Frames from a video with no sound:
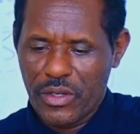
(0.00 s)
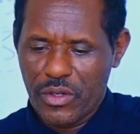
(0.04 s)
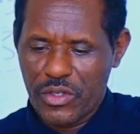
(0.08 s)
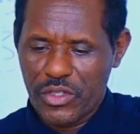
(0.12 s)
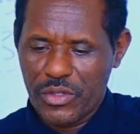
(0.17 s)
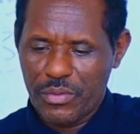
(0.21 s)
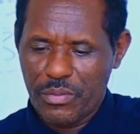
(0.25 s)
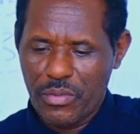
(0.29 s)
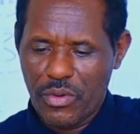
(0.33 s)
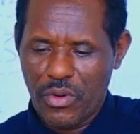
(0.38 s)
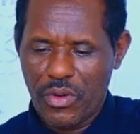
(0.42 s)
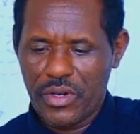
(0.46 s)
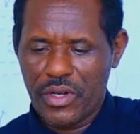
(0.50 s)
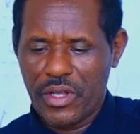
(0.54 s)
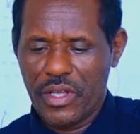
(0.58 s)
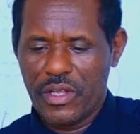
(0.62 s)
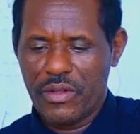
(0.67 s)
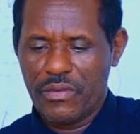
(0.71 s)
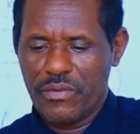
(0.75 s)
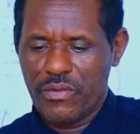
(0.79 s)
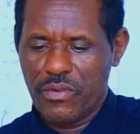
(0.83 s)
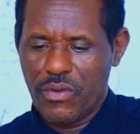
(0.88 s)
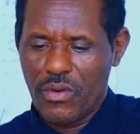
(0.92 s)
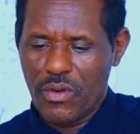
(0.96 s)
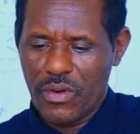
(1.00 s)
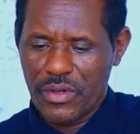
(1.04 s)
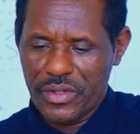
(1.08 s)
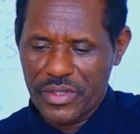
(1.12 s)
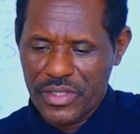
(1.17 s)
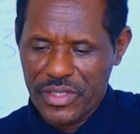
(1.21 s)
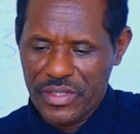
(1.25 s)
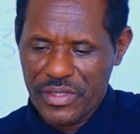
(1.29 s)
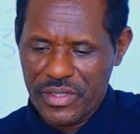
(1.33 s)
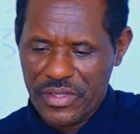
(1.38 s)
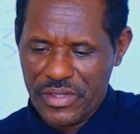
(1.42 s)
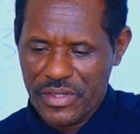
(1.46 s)
He was born in
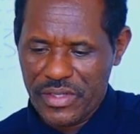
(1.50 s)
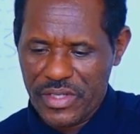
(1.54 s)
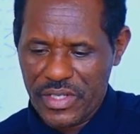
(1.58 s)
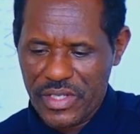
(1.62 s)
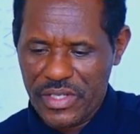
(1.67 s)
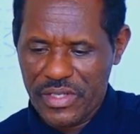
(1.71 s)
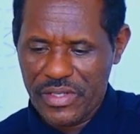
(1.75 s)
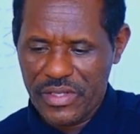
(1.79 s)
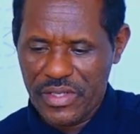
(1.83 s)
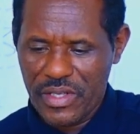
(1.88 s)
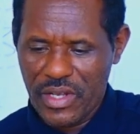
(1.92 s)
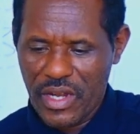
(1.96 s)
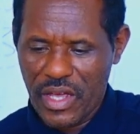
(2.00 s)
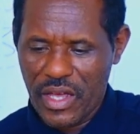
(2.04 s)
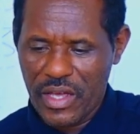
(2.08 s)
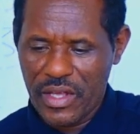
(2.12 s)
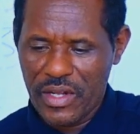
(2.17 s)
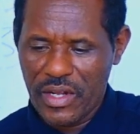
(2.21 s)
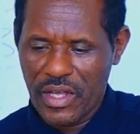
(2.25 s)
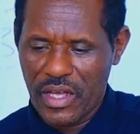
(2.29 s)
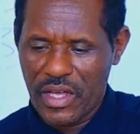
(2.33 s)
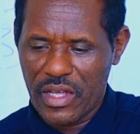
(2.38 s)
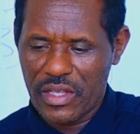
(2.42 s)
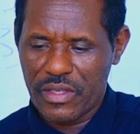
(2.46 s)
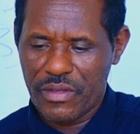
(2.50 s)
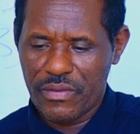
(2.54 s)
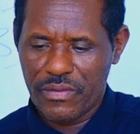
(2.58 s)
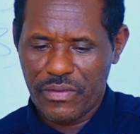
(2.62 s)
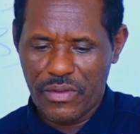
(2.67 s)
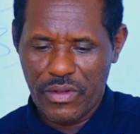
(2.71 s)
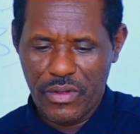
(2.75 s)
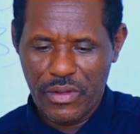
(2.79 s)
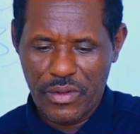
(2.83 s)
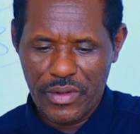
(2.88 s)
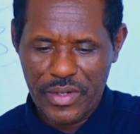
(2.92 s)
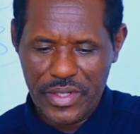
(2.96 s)
1469 at
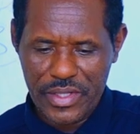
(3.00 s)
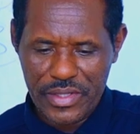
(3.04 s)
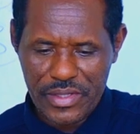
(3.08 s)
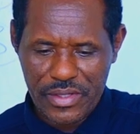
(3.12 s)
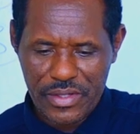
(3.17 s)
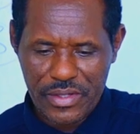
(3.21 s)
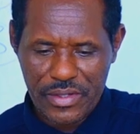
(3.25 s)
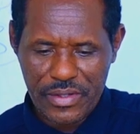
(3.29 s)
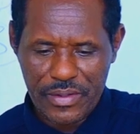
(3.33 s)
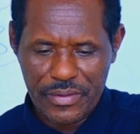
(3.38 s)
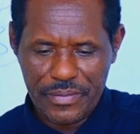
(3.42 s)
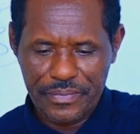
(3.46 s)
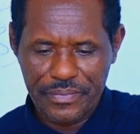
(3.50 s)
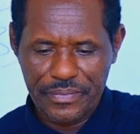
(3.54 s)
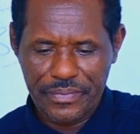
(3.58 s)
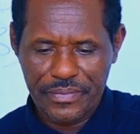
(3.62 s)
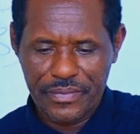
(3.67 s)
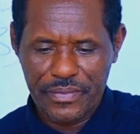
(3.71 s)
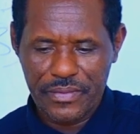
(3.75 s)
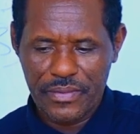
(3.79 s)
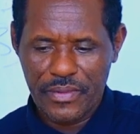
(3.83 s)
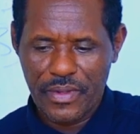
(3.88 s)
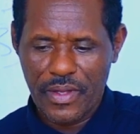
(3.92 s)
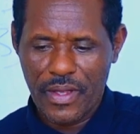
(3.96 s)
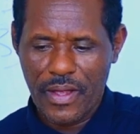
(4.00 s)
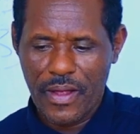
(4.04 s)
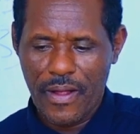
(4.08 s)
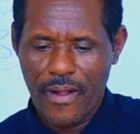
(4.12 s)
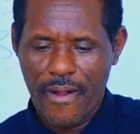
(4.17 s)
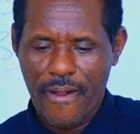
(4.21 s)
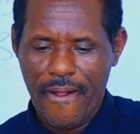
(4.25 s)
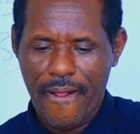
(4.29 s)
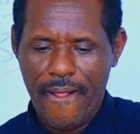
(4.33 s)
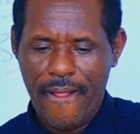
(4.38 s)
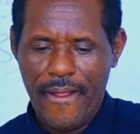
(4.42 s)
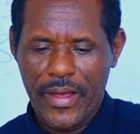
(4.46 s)
Florence,
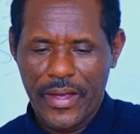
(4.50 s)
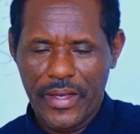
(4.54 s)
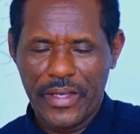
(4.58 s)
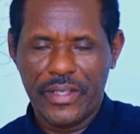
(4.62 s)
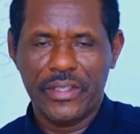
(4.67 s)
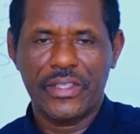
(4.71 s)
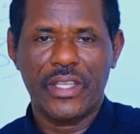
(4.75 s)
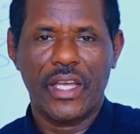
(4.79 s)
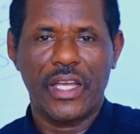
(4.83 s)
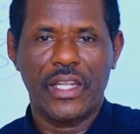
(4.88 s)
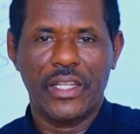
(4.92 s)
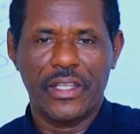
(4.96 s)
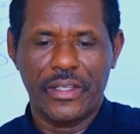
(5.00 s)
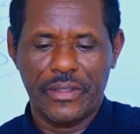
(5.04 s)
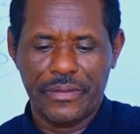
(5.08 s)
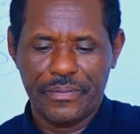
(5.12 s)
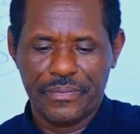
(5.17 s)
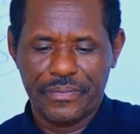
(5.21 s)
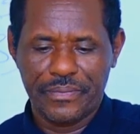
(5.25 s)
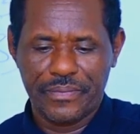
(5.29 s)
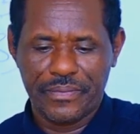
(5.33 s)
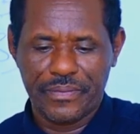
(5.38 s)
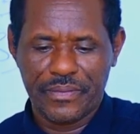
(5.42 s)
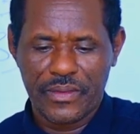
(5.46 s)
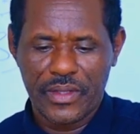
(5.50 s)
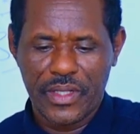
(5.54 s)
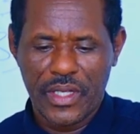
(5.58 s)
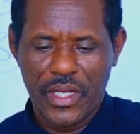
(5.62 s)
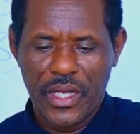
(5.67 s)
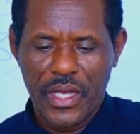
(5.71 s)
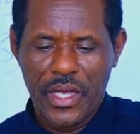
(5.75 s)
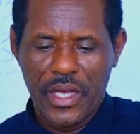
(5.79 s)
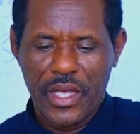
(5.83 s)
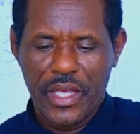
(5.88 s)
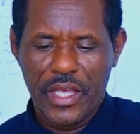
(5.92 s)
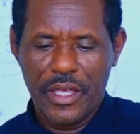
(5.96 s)
Italy.
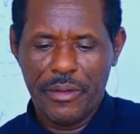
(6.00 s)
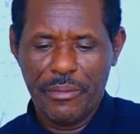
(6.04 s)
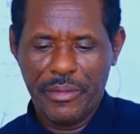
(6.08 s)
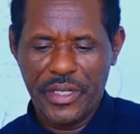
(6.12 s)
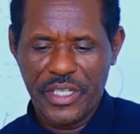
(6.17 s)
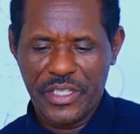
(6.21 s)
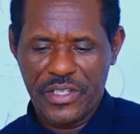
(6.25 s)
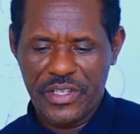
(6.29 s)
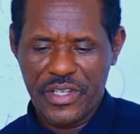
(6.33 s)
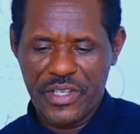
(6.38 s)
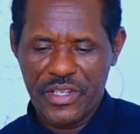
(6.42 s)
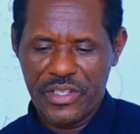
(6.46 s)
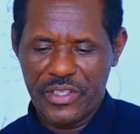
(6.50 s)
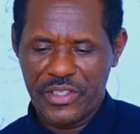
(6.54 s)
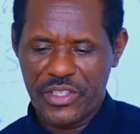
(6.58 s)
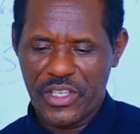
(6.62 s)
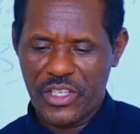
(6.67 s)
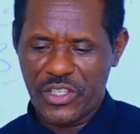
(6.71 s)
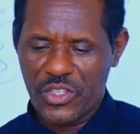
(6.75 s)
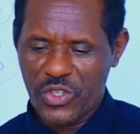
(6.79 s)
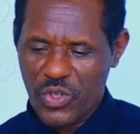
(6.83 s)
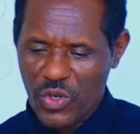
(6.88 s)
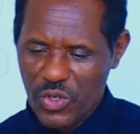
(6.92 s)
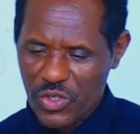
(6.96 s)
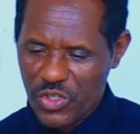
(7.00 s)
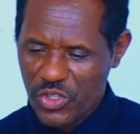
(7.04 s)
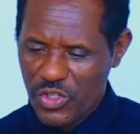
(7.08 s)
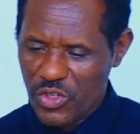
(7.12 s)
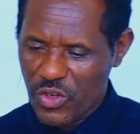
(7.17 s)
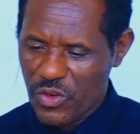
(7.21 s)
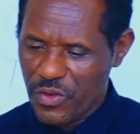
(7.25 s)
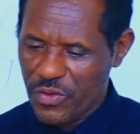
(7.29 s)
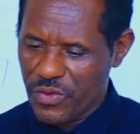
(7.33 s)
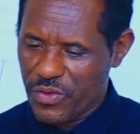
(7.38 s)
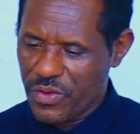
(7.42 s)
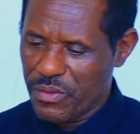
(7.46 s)
He mentioned the source
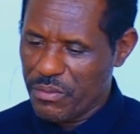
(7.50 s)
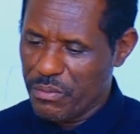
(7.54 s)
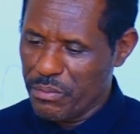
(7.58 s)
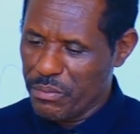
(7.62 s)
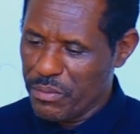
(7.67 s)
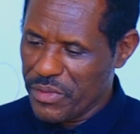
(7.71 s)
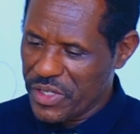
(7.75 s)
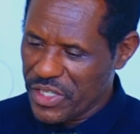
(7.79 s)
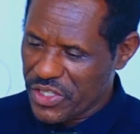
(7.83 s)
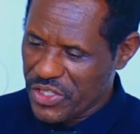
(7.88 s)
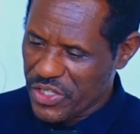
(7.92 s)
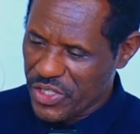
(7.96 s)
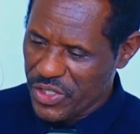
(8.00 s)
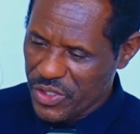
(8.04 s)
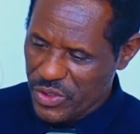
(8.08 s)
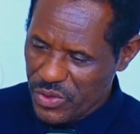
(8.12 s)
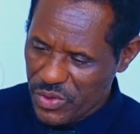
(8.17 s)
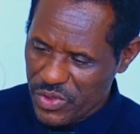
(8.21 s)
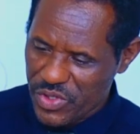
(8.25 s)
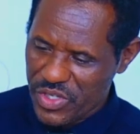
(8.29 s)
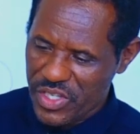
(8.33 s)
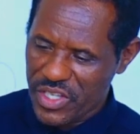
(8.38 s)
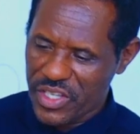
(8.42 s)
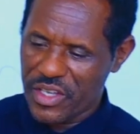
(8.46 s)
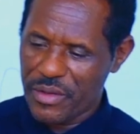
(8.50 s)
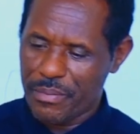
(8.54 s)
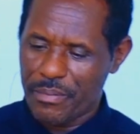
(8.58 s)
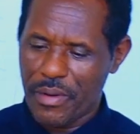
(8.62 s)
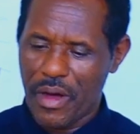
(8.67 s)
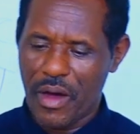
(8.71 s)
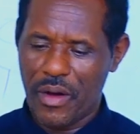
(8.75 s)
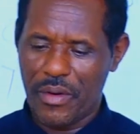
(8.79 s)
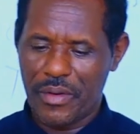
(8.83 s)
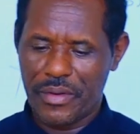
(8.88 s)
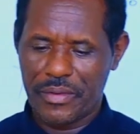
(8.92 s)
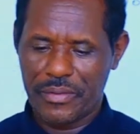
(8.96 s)
of misusing
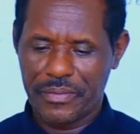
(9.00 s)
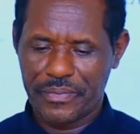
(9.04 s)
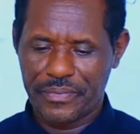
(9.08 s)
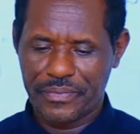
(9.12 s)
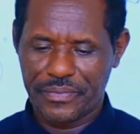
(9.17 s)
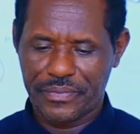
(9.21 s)
power.